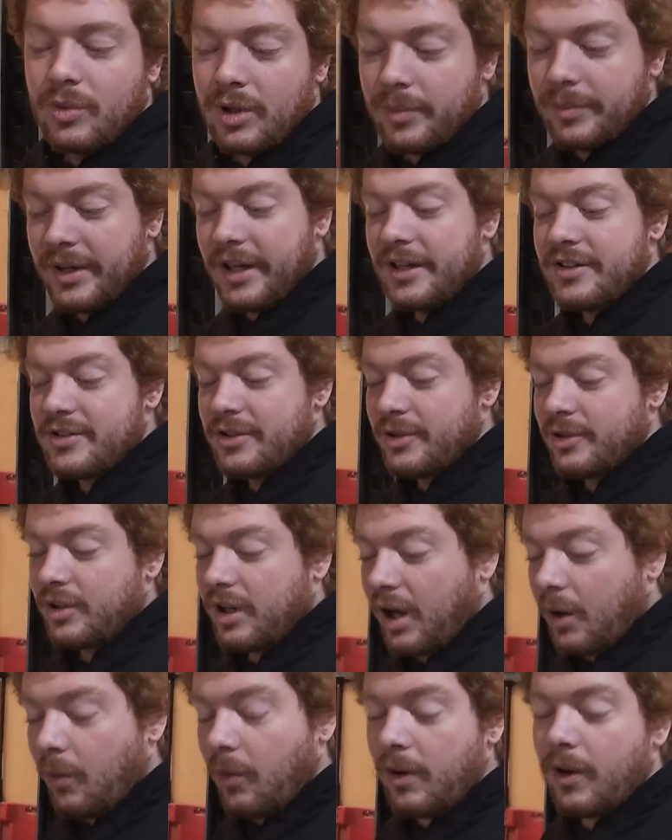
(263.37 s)
What I'm going to do, I'm
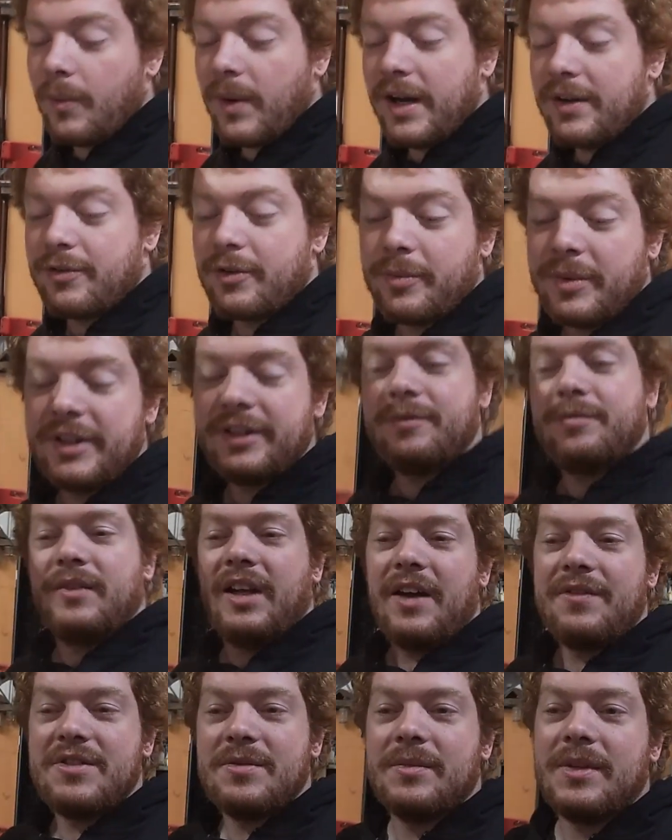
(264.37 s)
going to walk away for a bit,
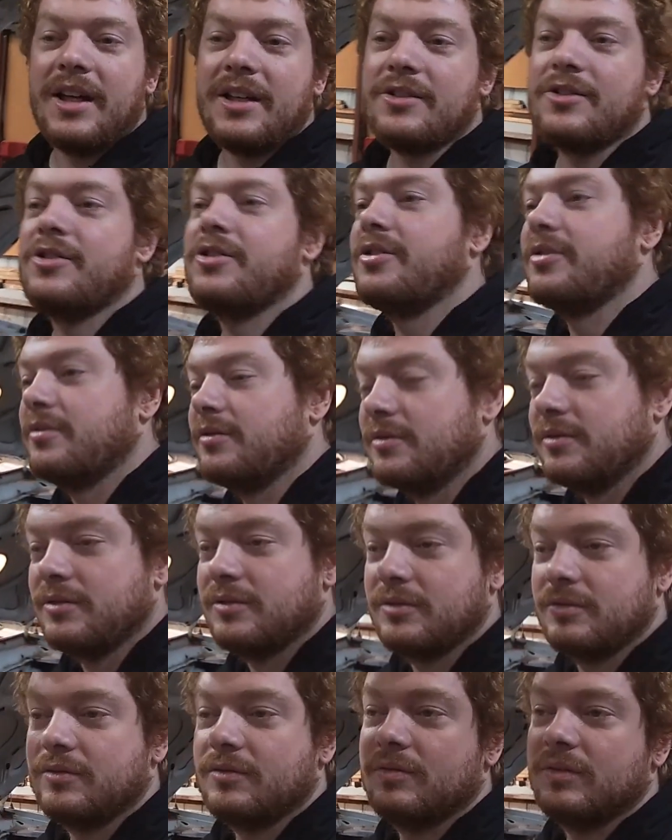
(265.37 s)
have some lunch,
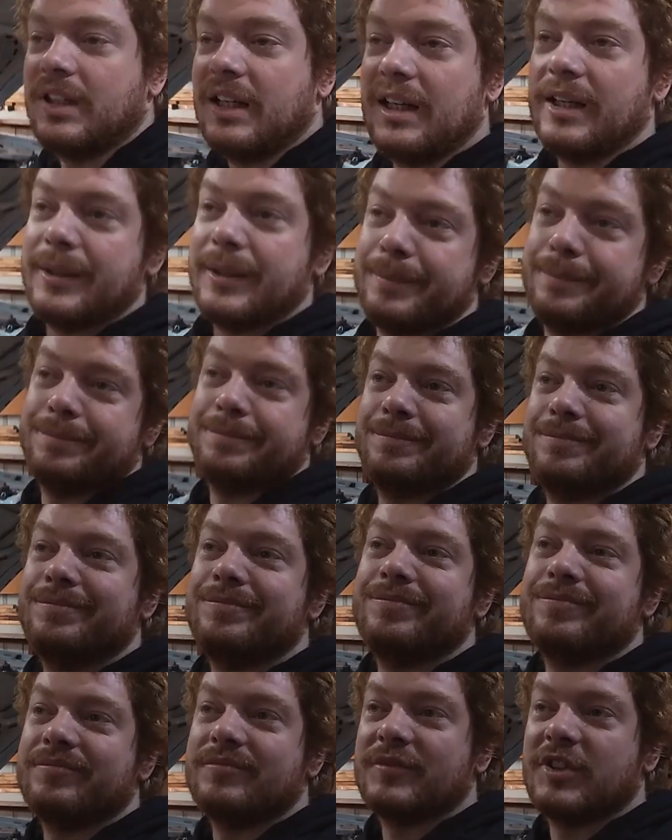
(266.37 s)
go
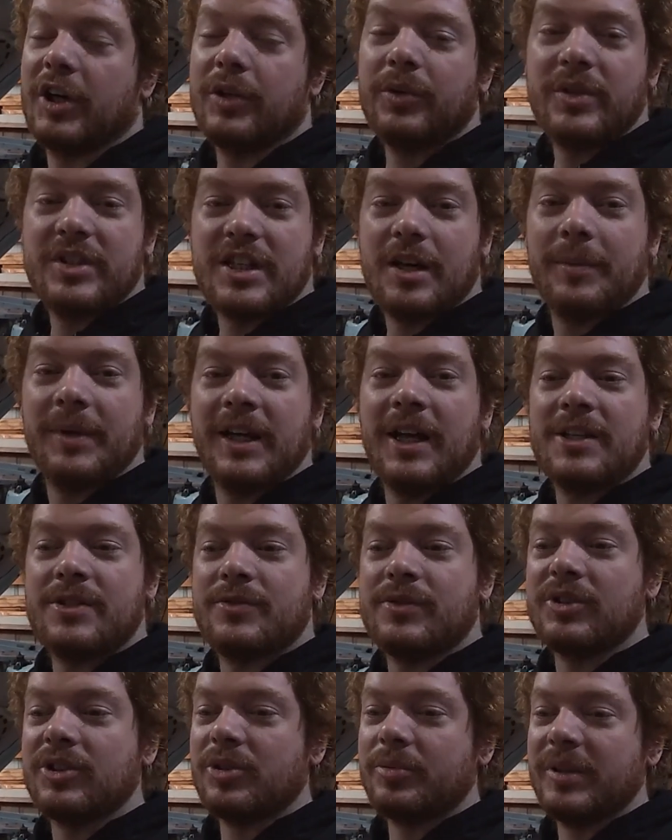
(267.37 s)
do something else
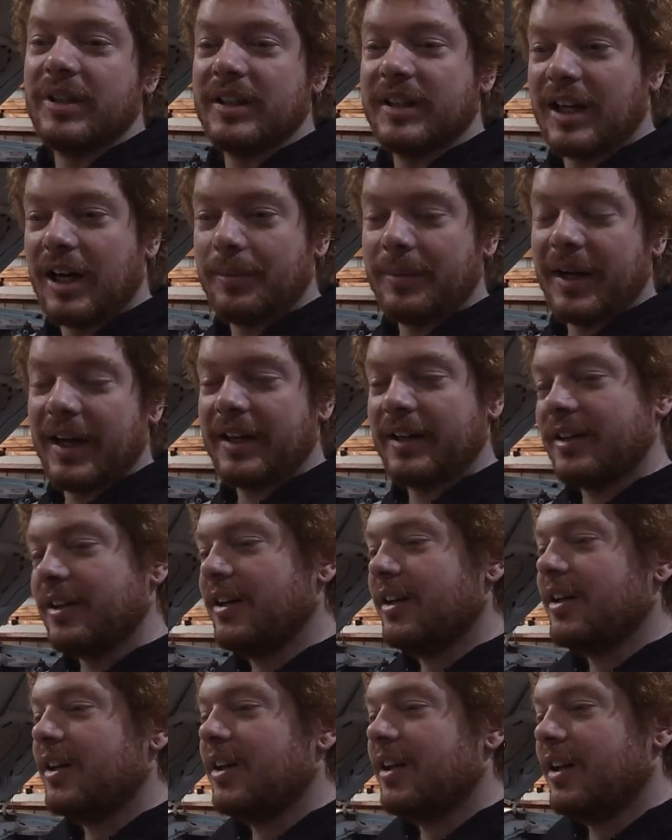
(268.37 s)
for a little bit, come back,
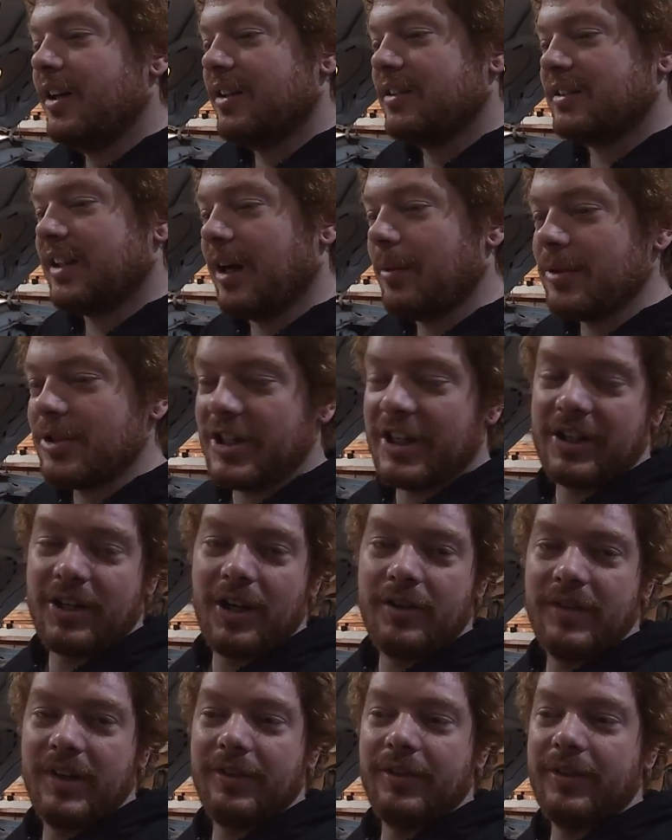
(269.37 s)
double check
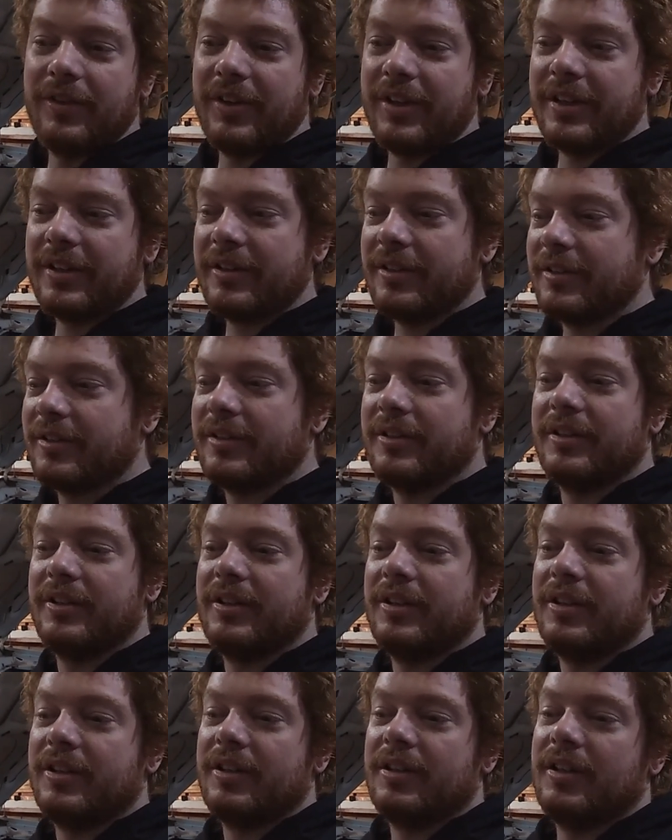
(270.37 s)
over everything,
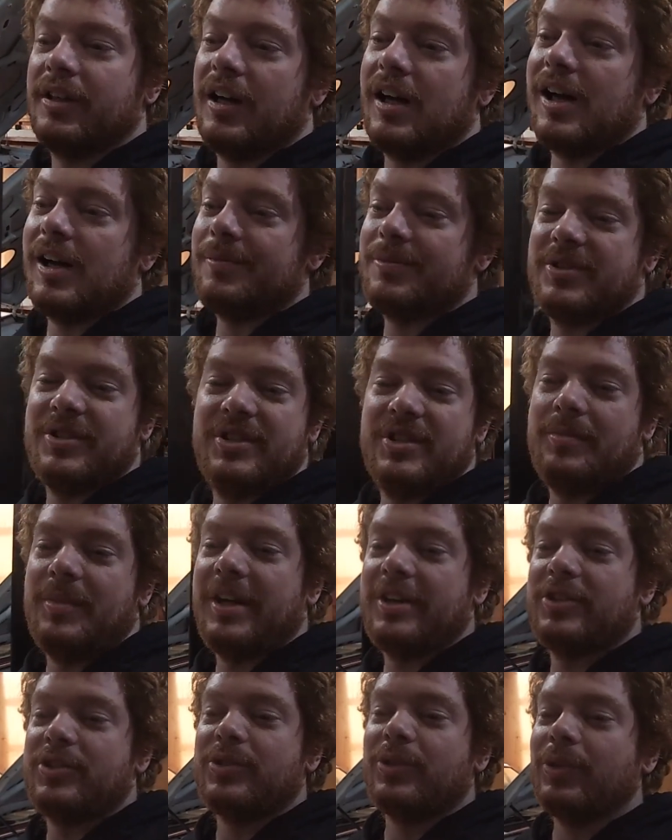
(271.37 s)
just to
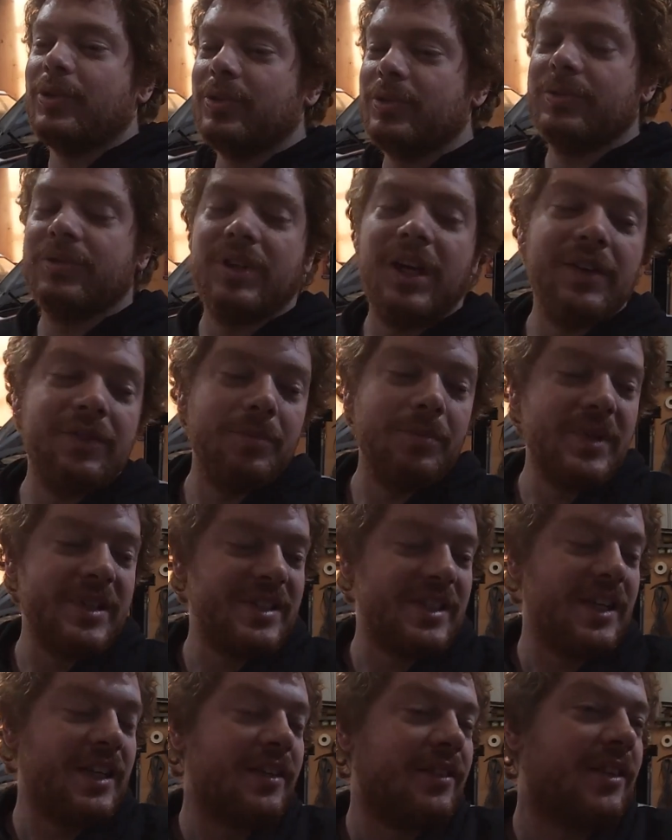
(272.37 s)
make sure I haven't
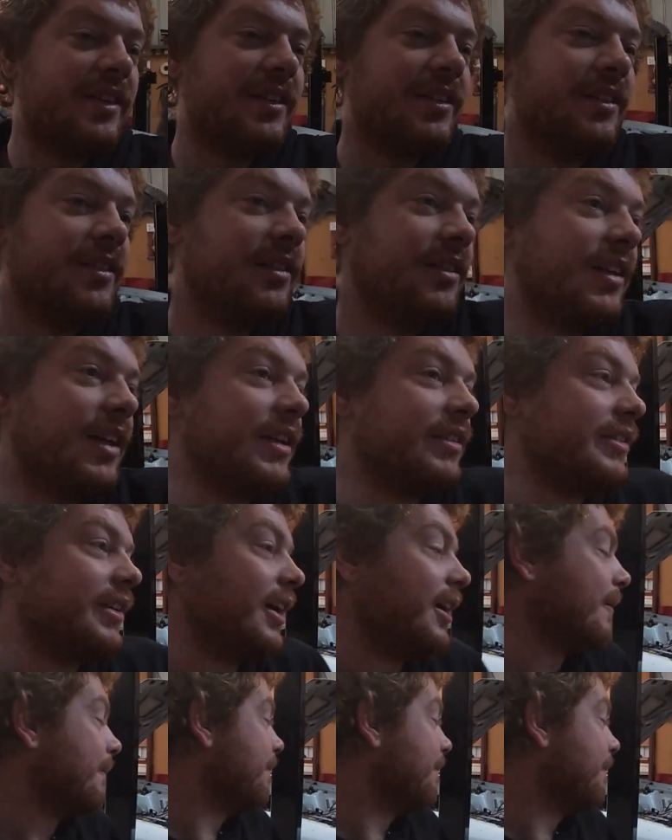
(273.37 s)
missed anything, and